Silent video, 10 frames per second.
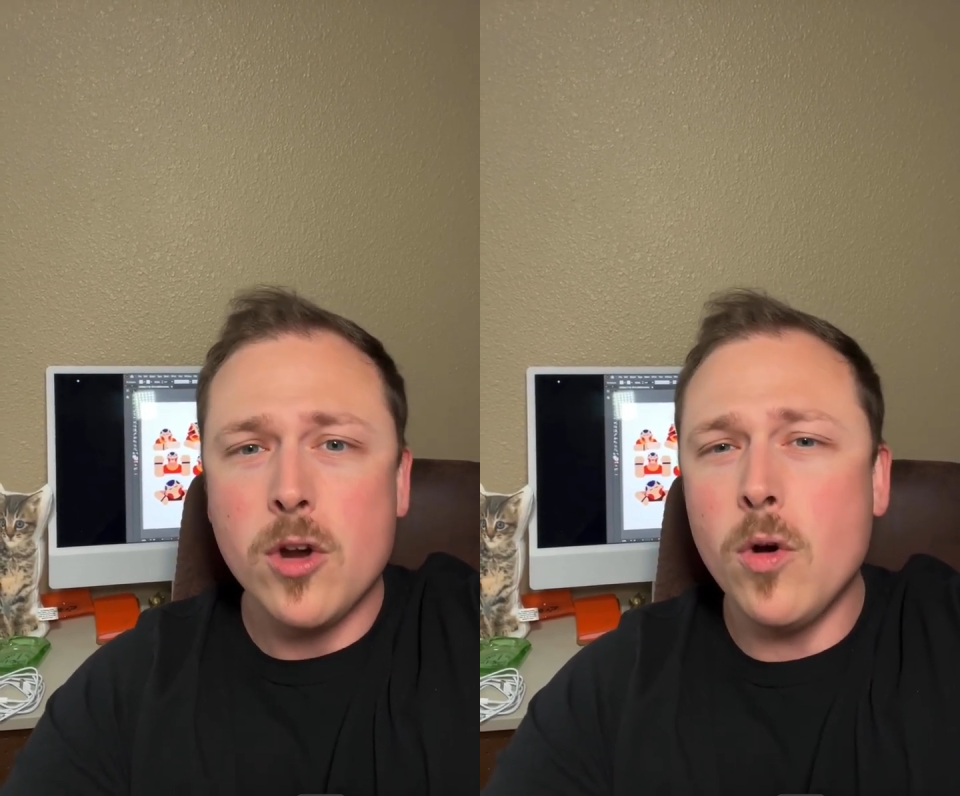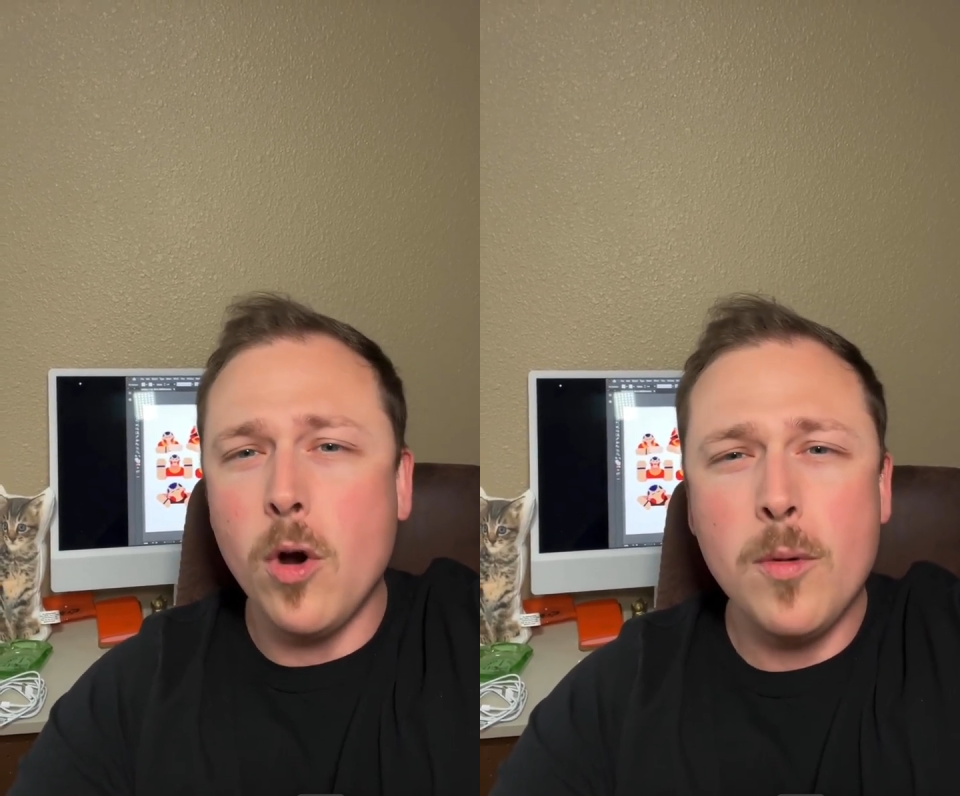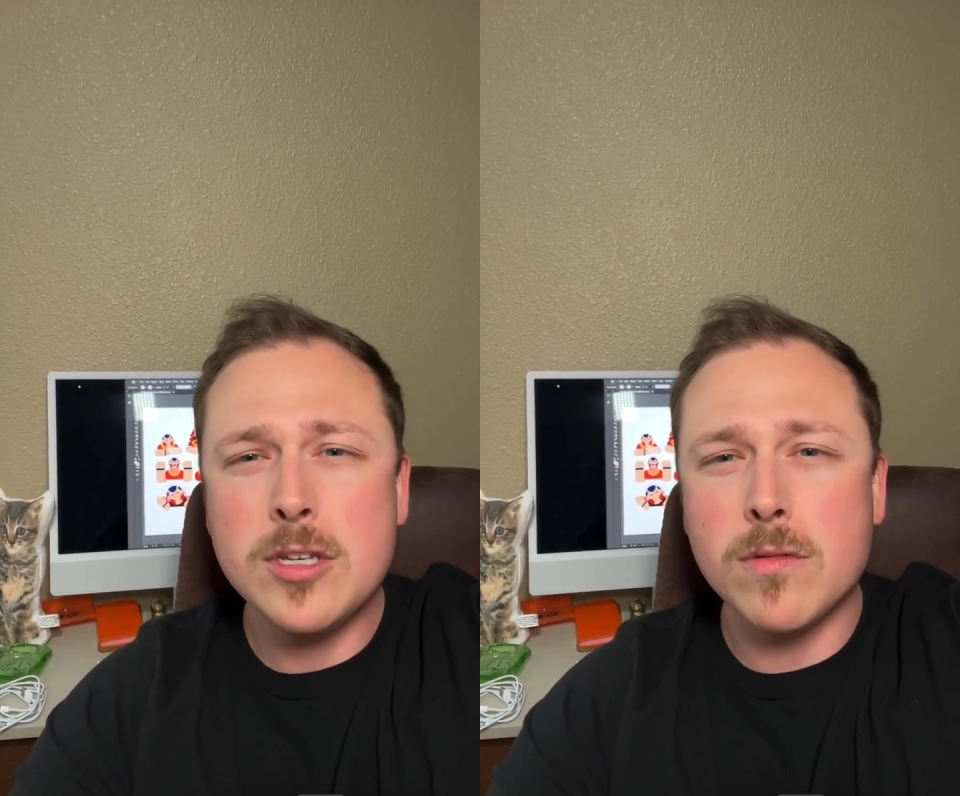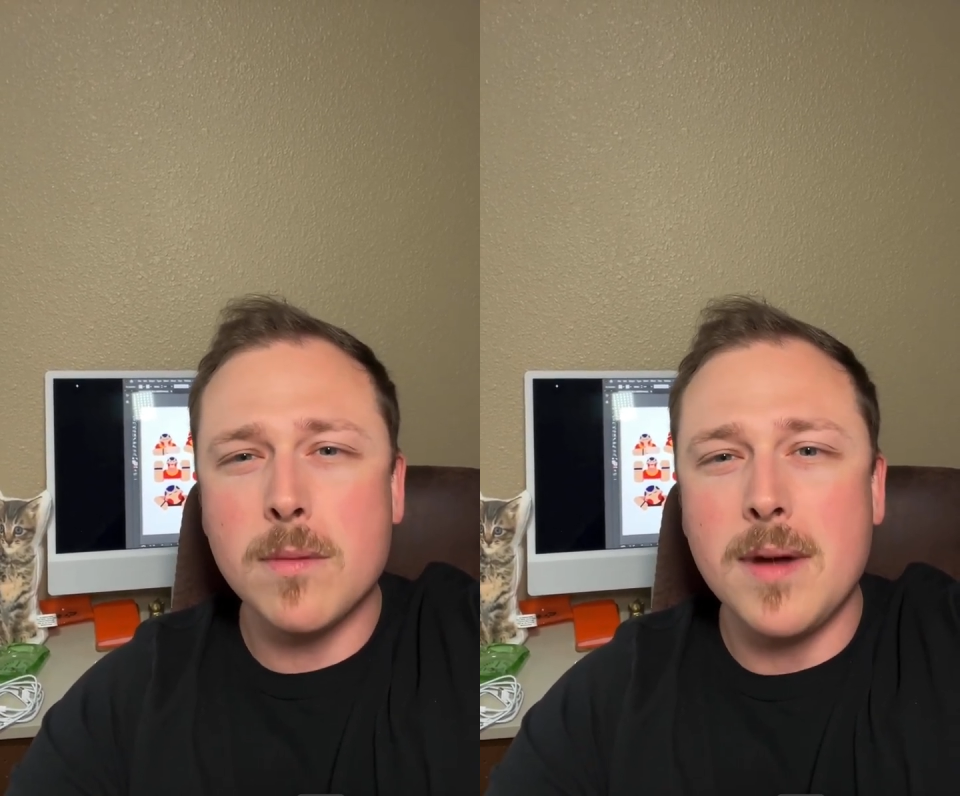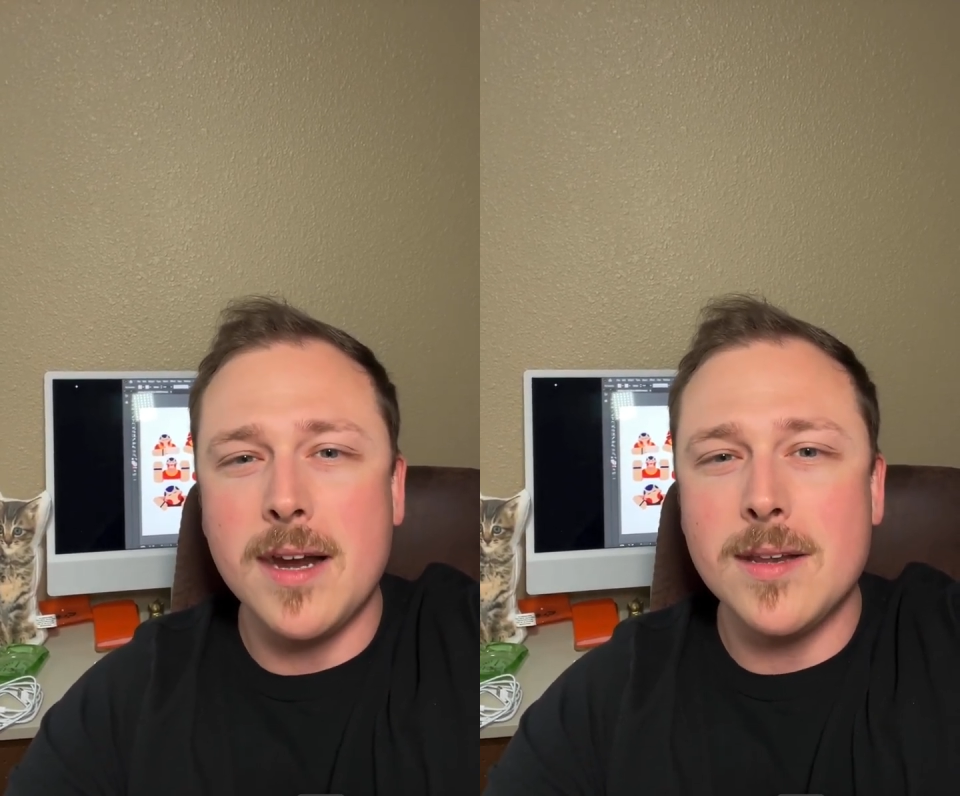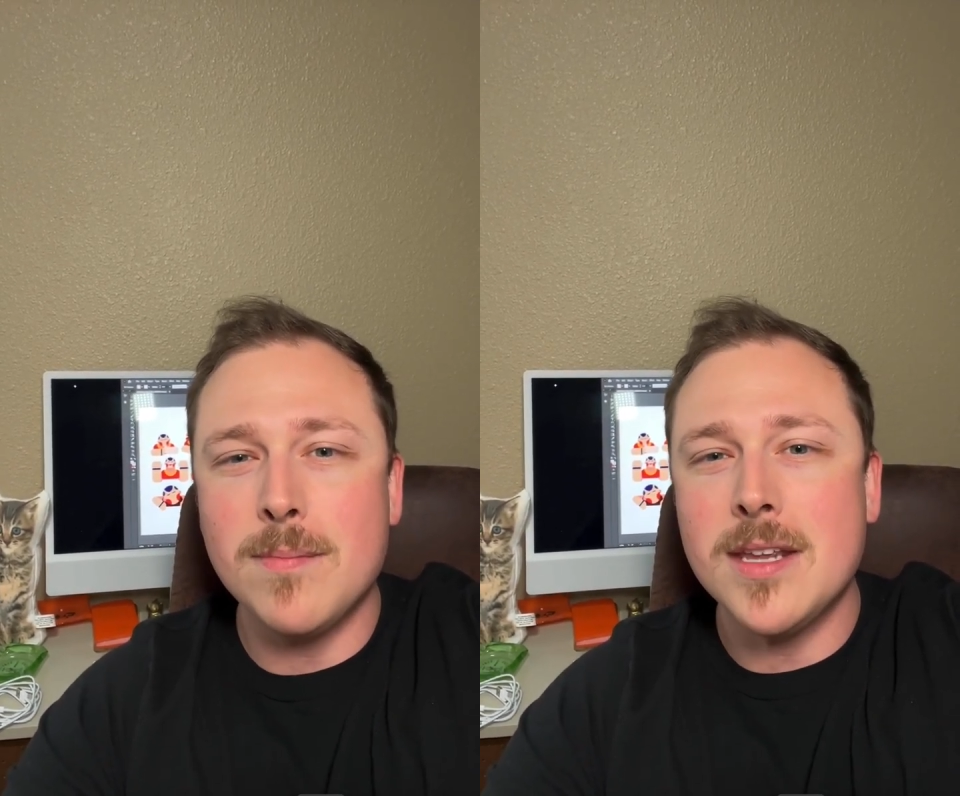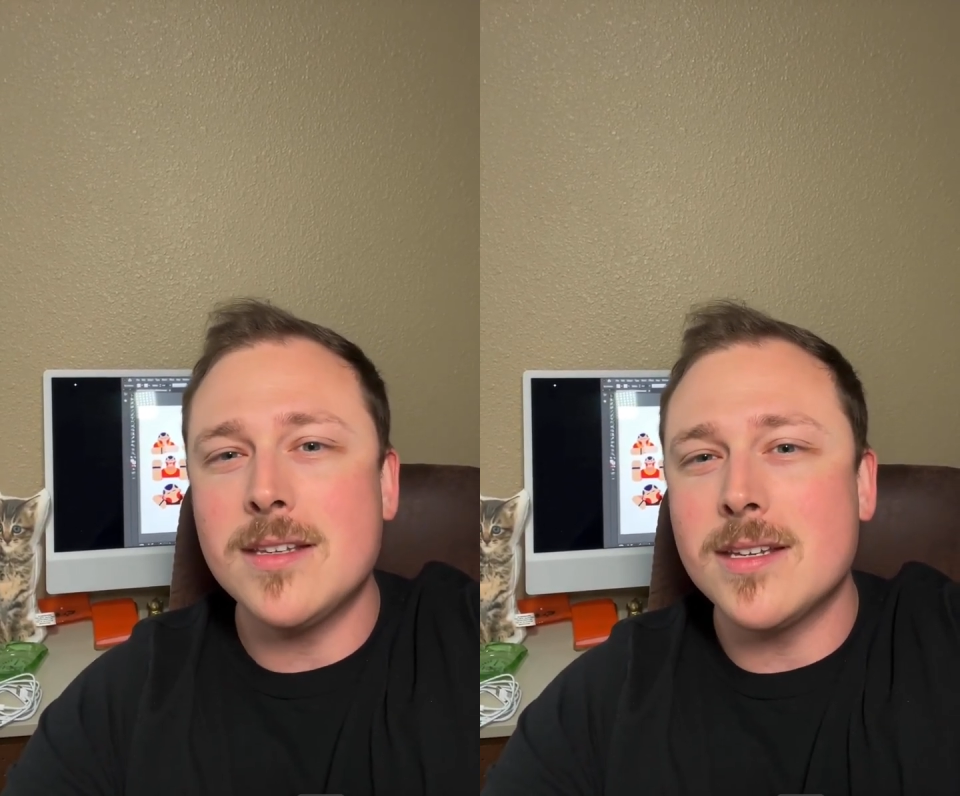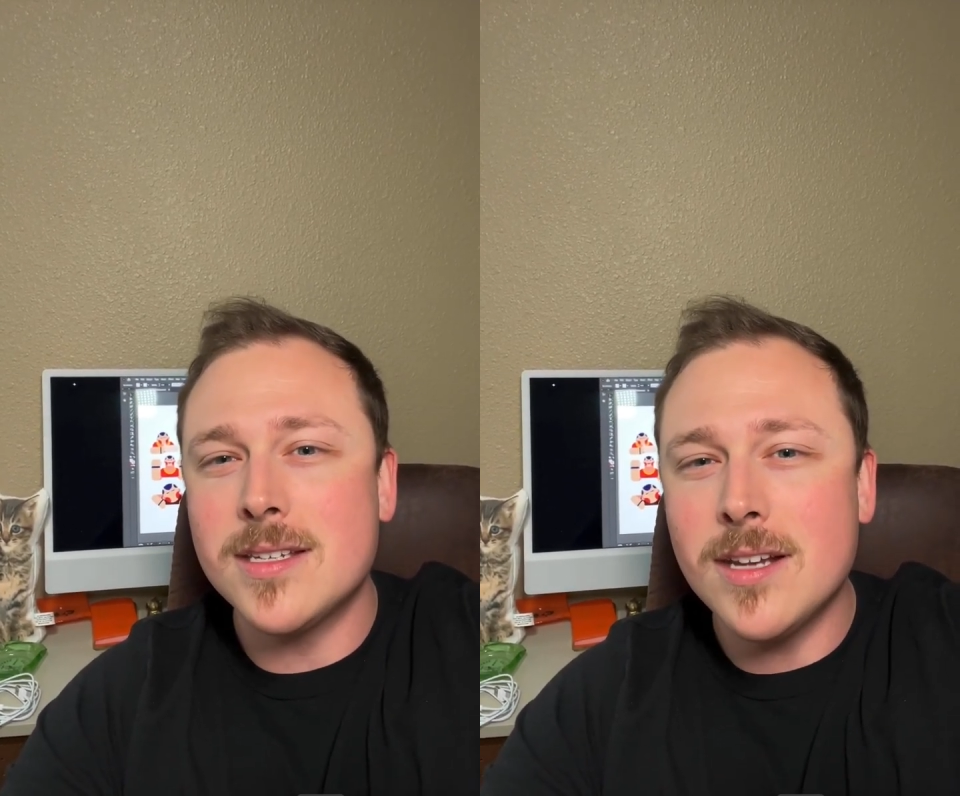who always reminded me
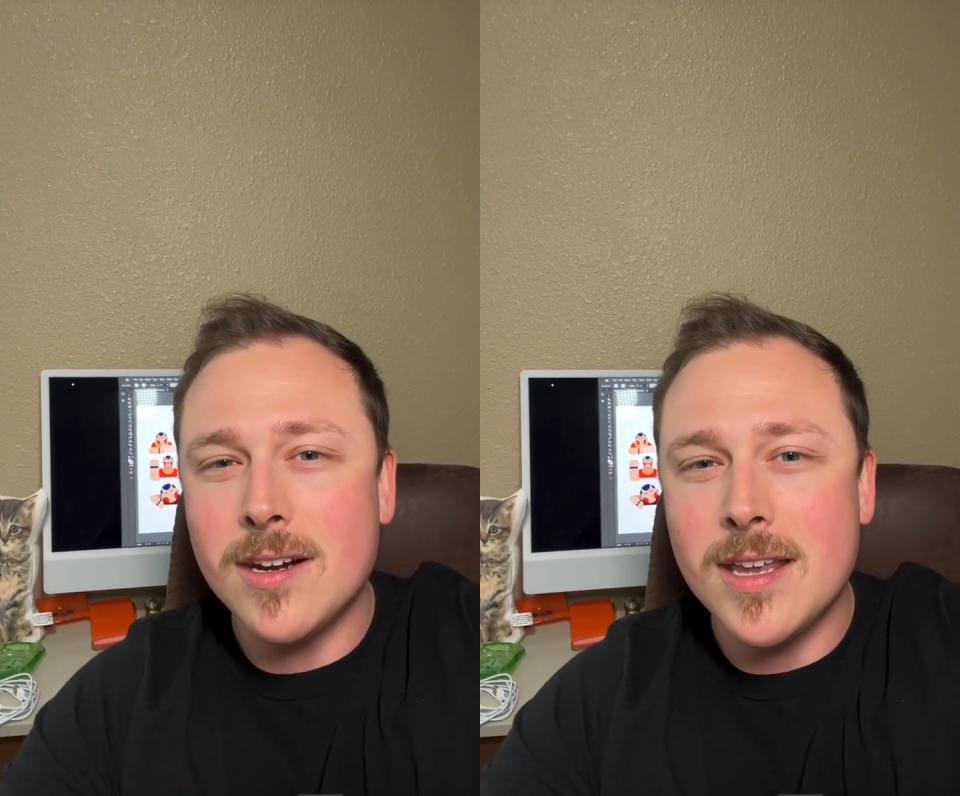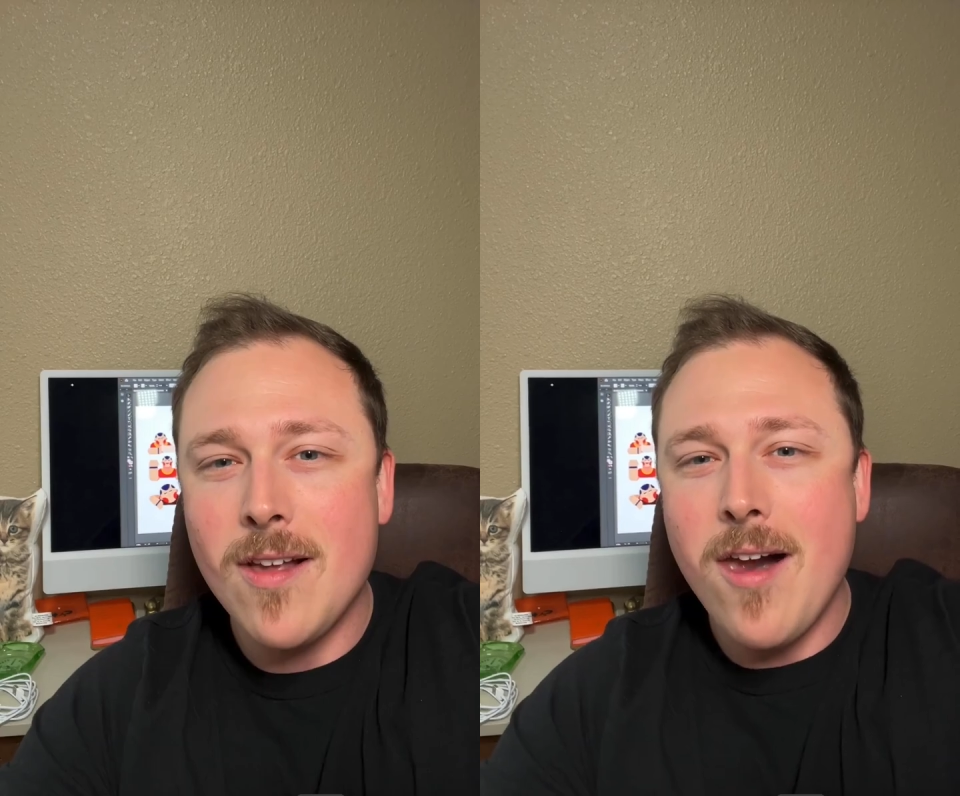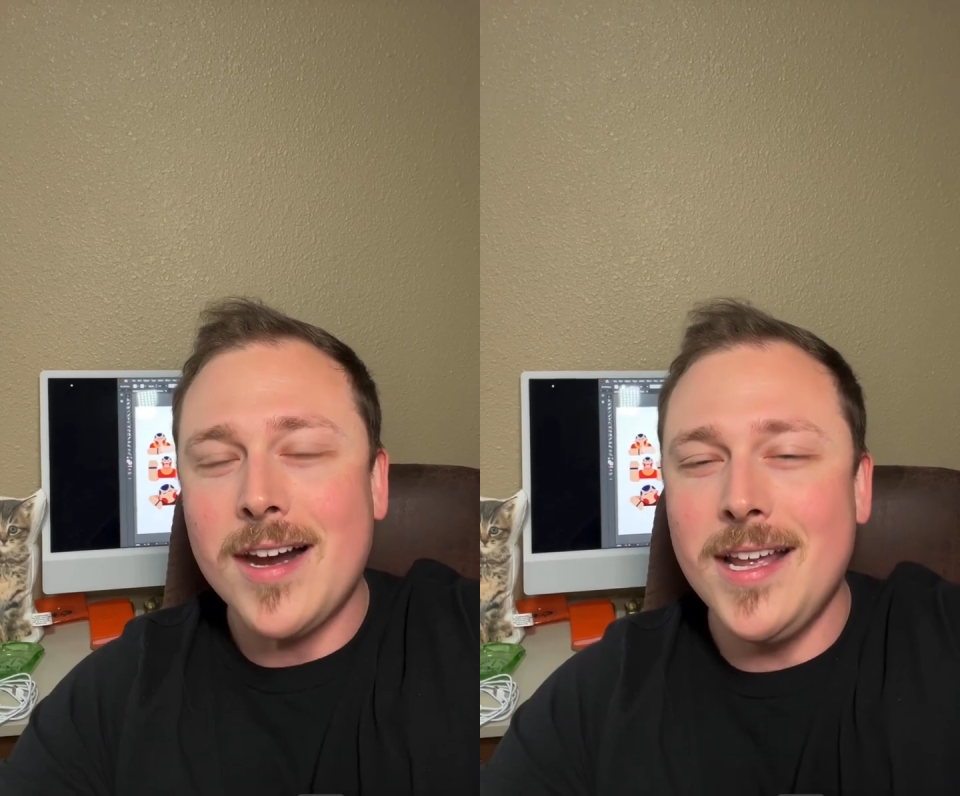to study